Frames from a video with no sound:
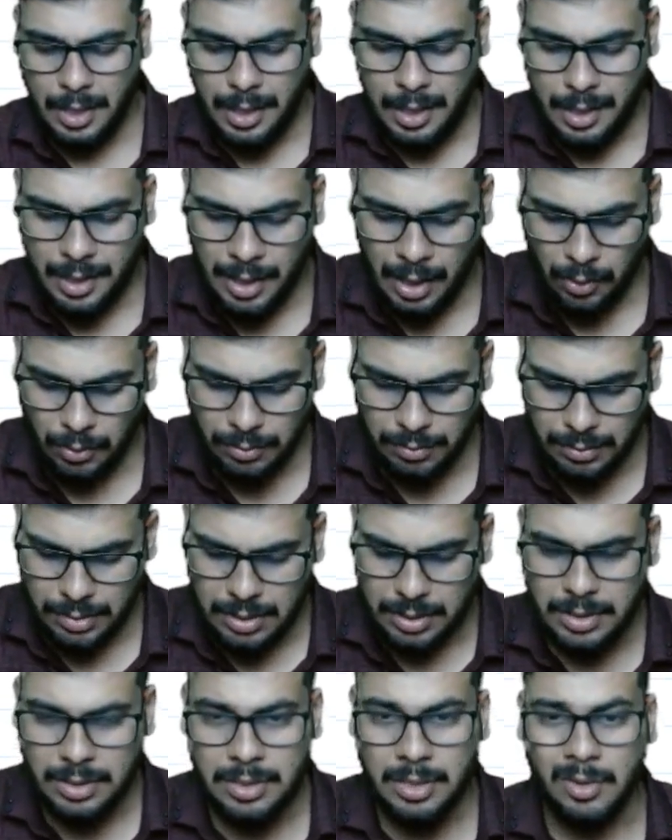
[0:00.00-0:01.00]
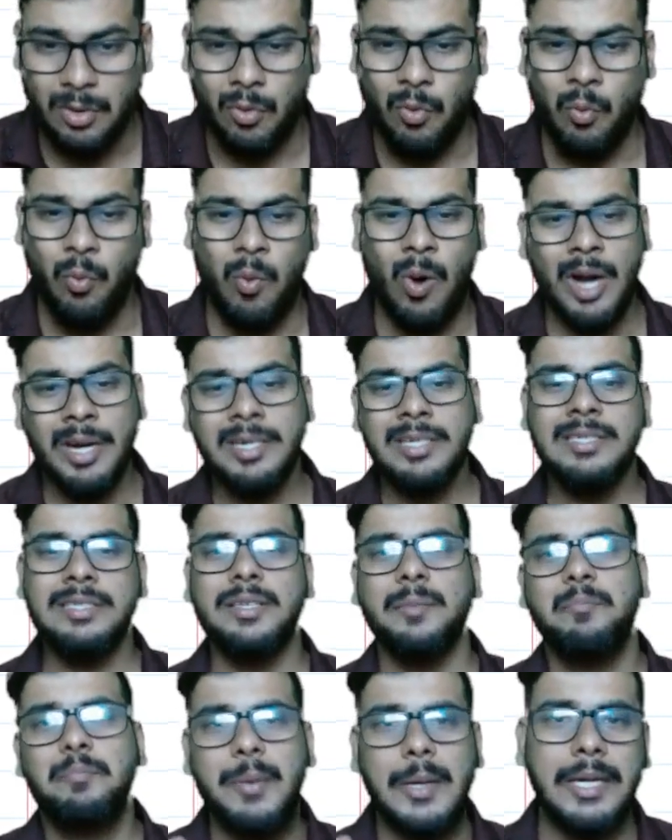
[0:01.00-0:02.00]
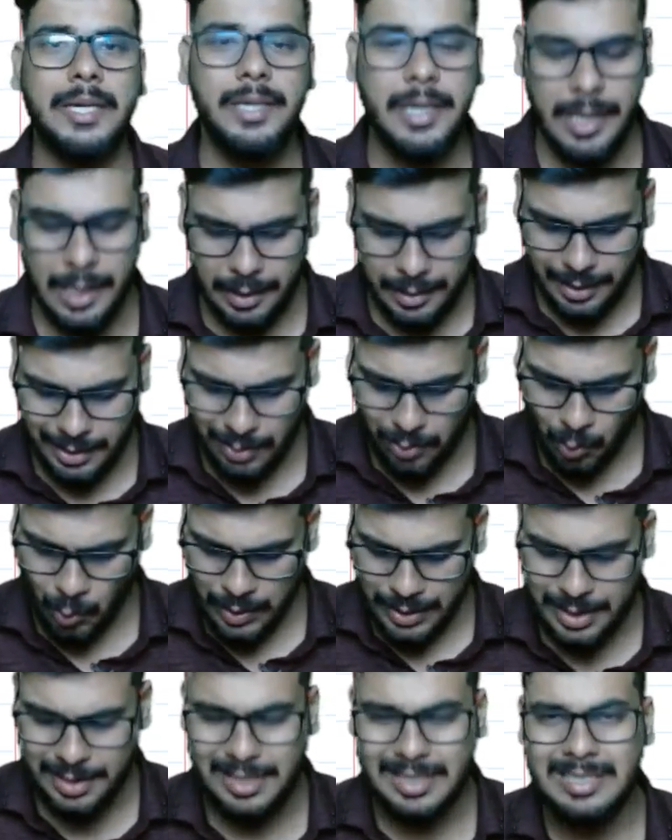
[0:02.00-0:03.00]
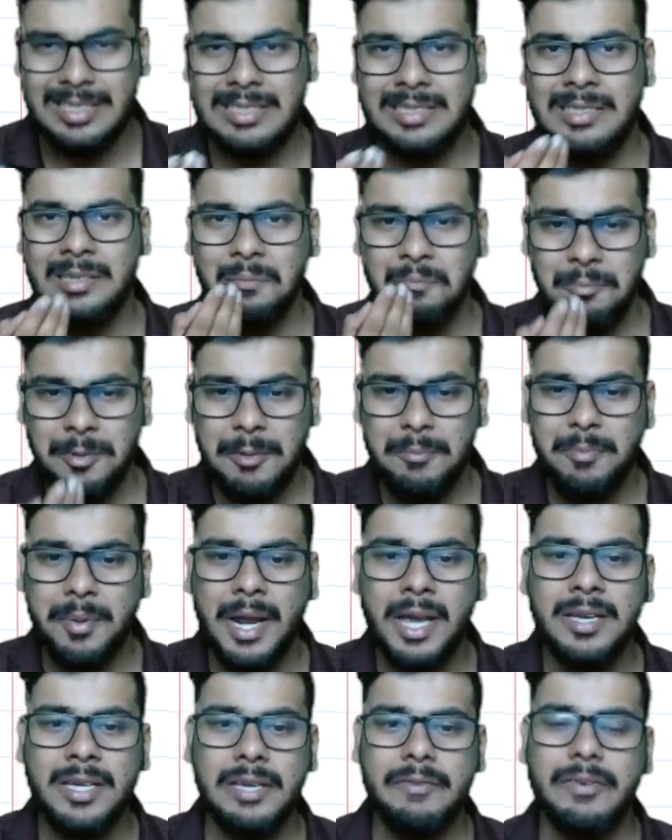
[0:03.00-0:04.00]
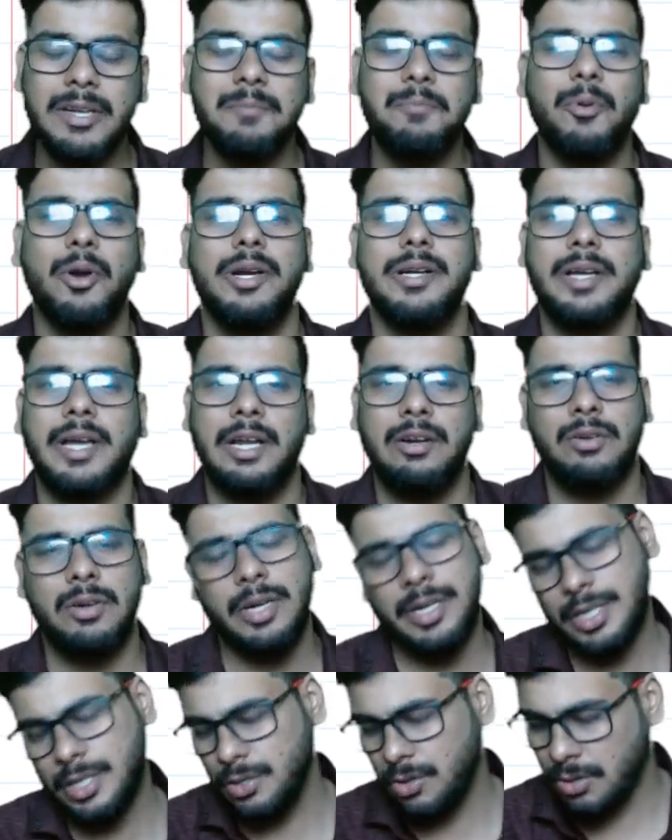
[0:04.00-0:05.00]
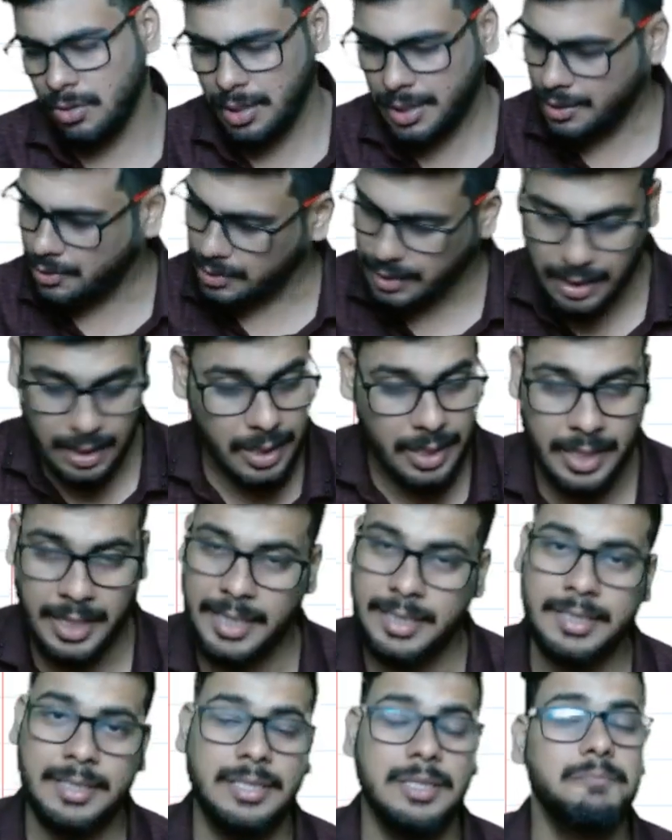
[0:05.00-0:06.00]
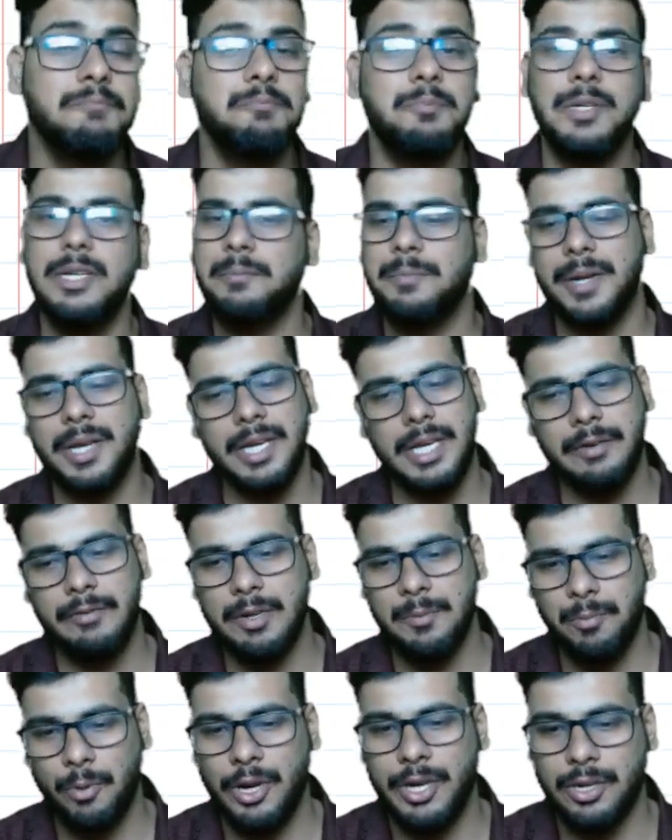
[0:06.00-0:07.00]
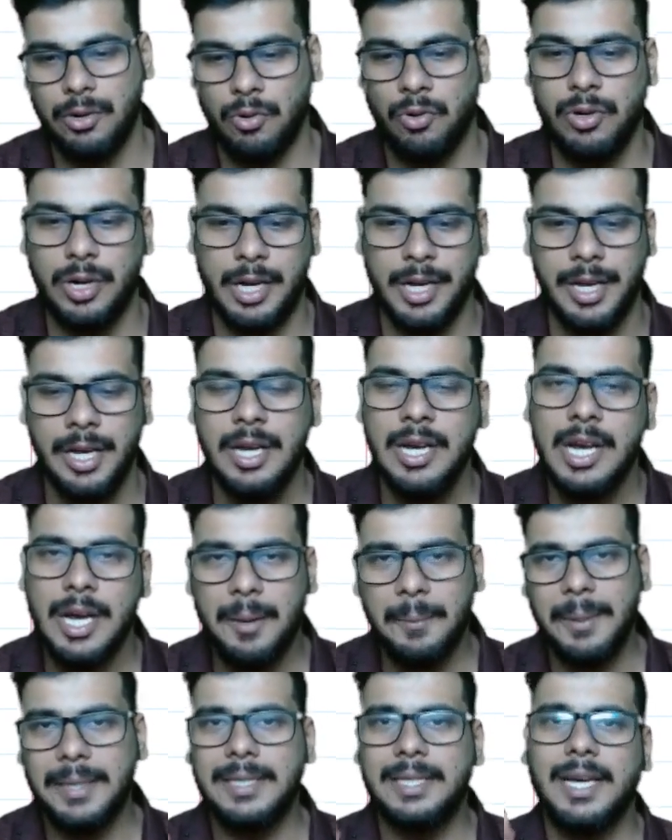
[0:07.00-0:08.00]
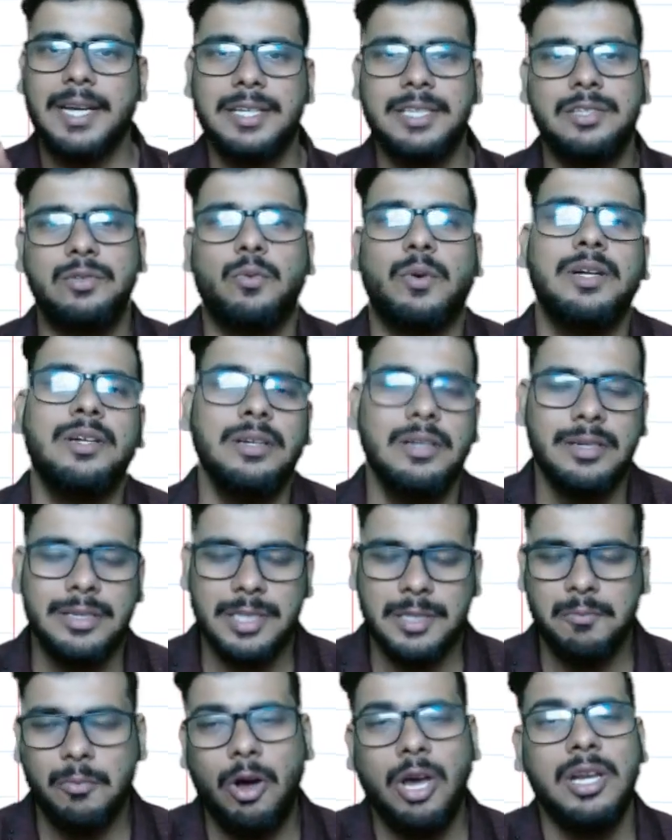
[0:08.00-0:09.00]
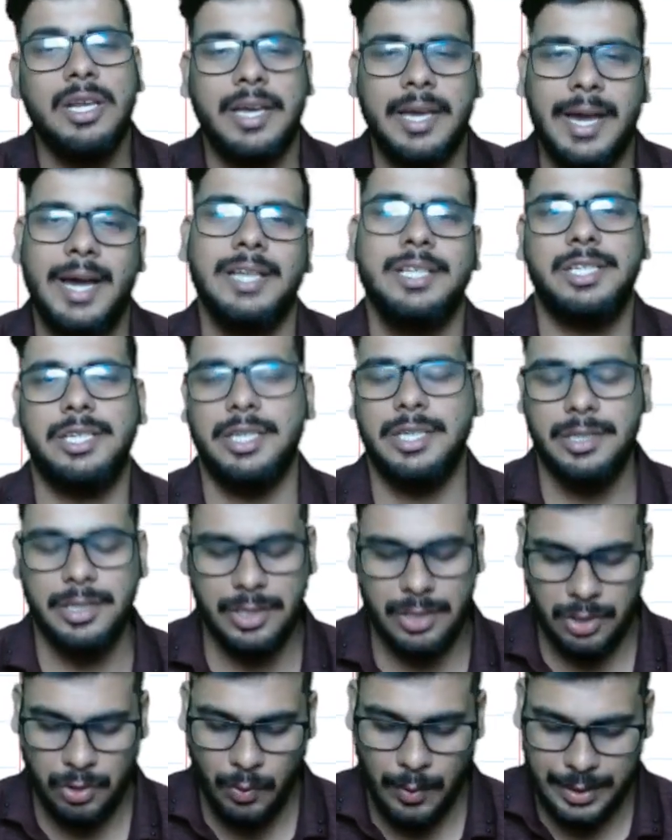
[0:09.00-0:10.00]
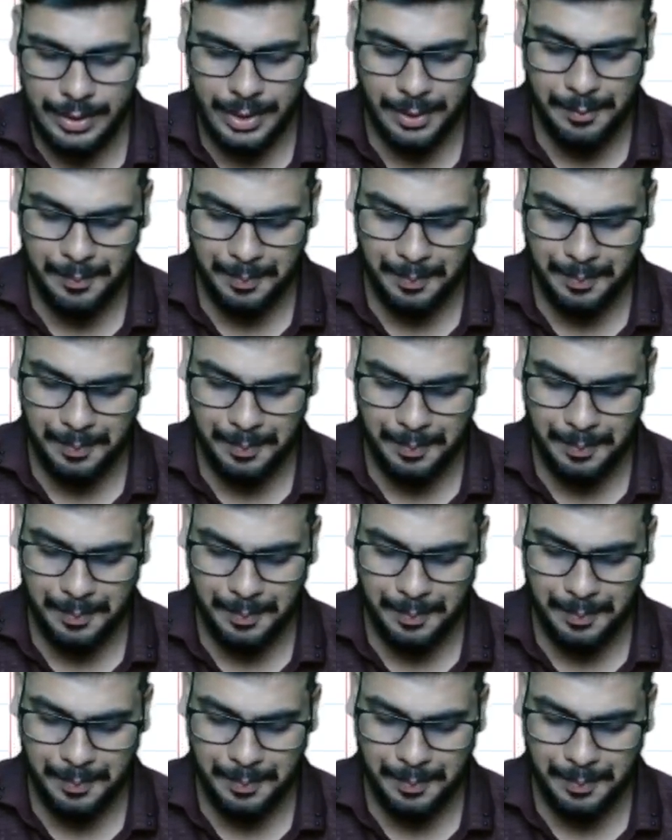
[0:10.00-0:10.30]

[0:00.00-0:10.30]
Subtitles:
Now, sir, what is the big deal in this question? Simple break-even point calculation only, no sir? Yes, simple break-even point only, but there is one small catch in this question.